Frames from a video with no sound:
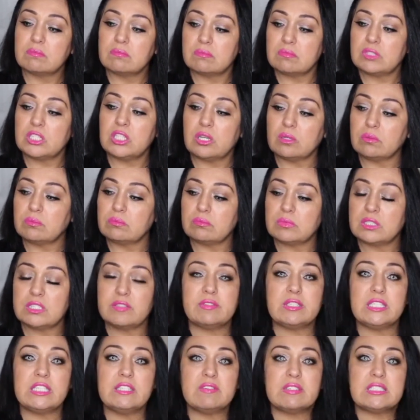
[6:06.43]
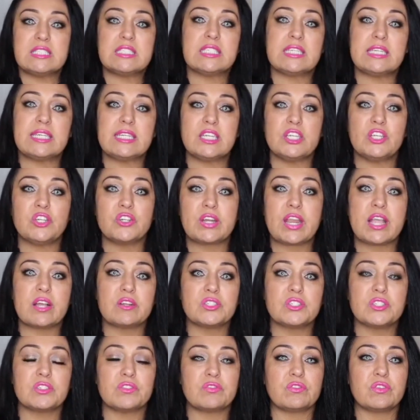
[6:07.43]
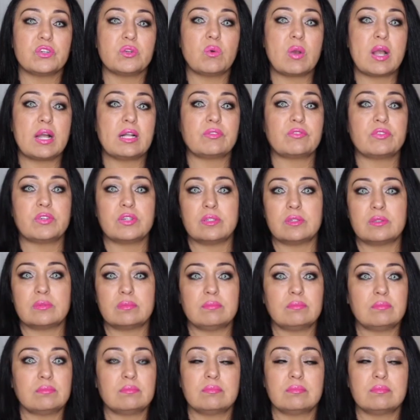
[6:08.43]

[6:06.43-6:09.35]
you know, leave it sitting in your counter for a while for,